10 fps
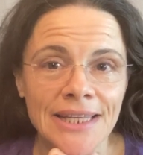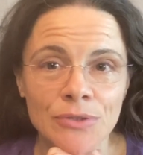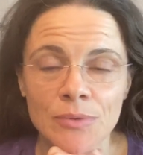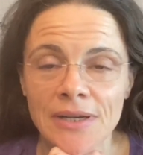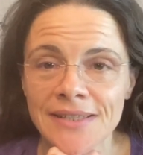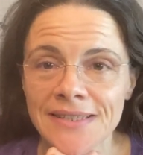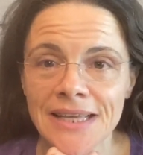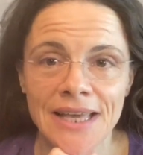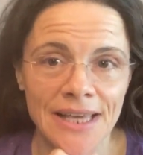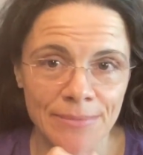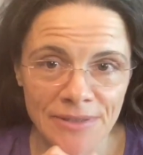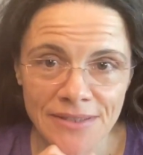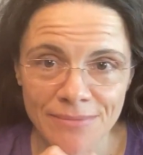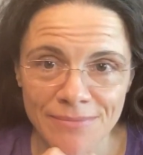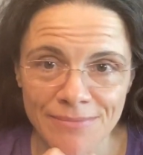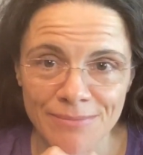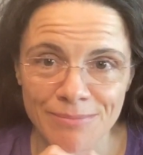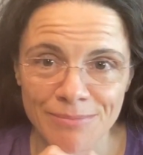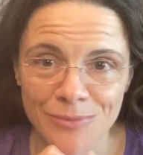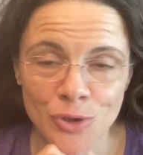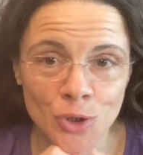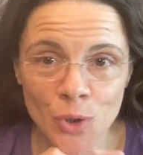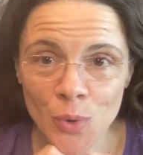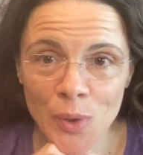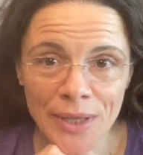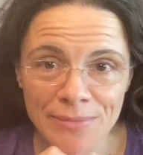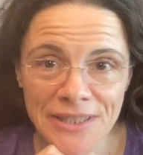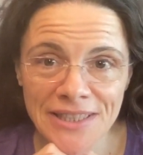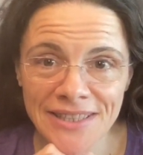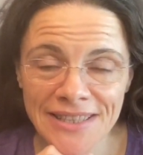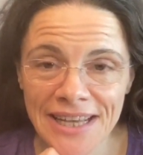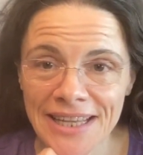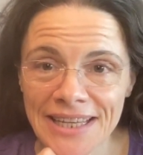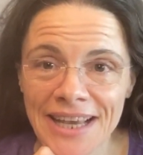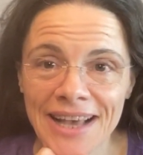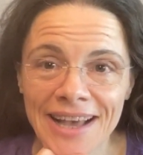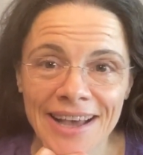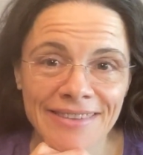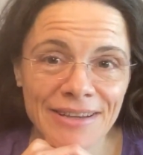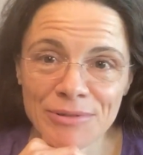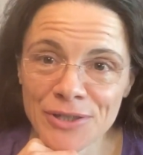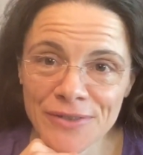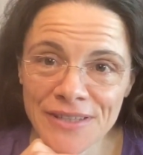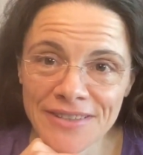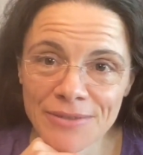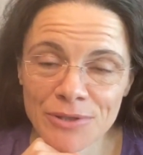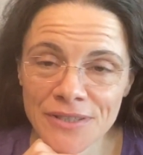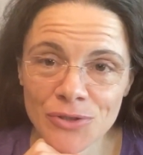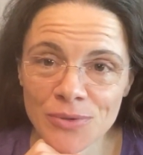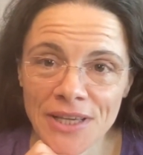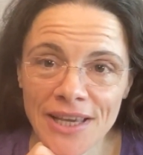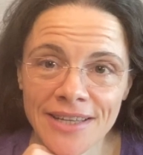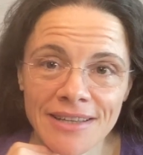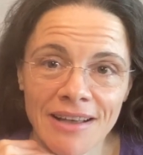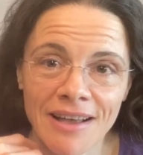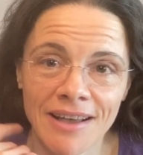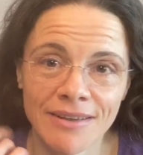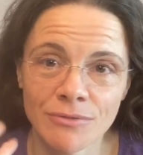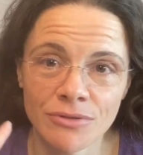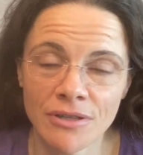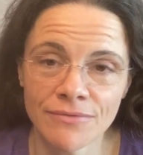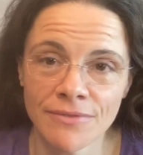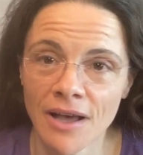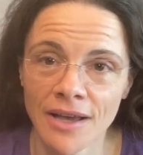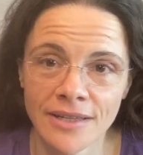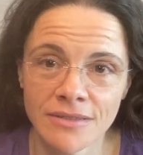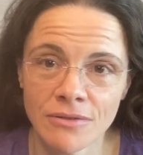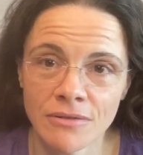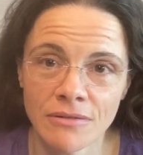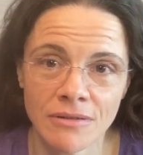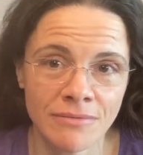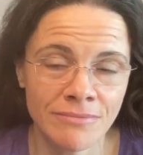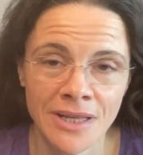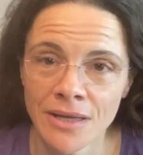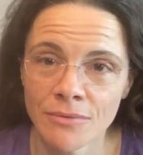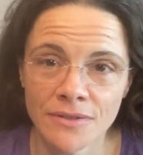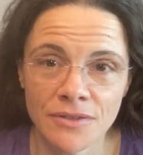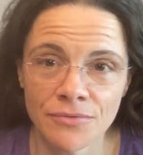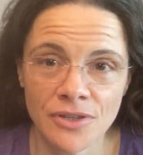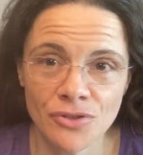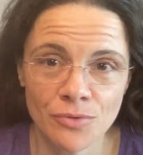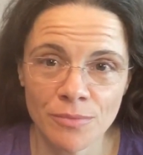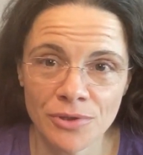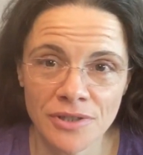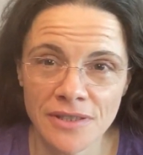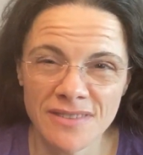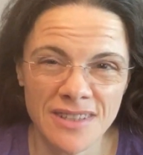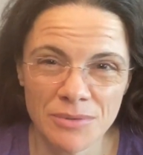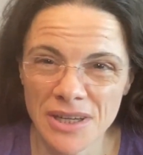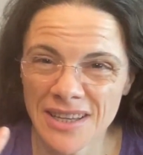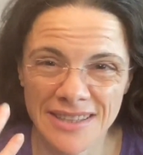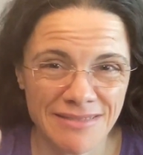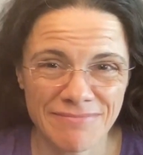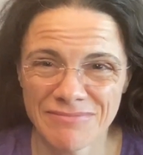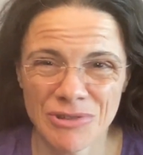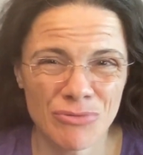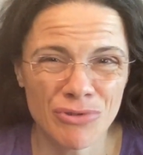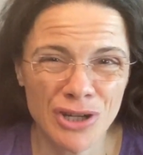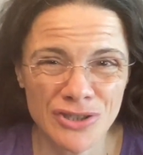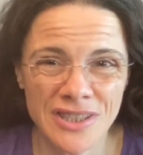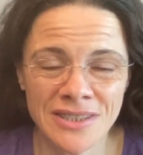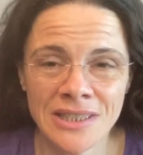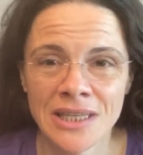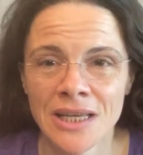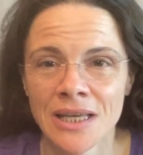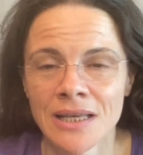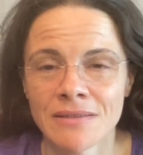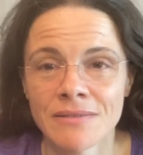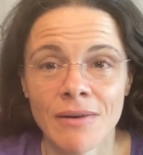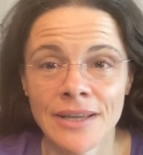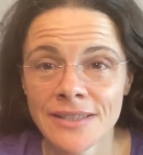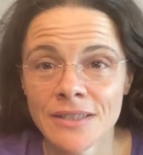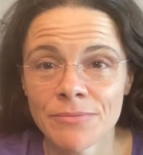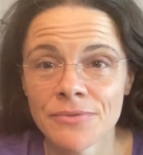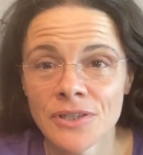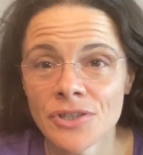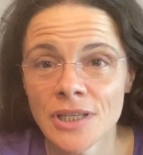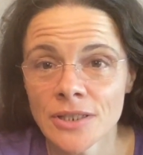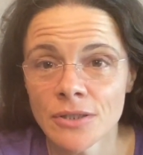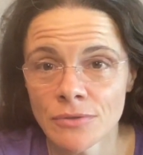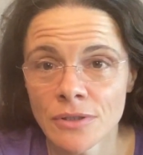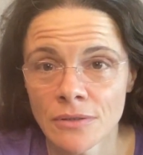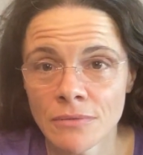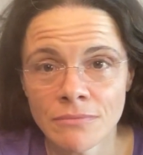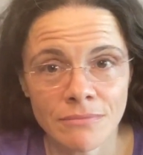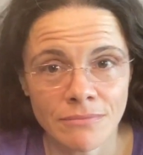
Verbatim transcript: it was empty, so empty that there were things I wanted to get I could not find, or wanted fresh strawberries, they were like rotten. So I ended up finishing at Costco,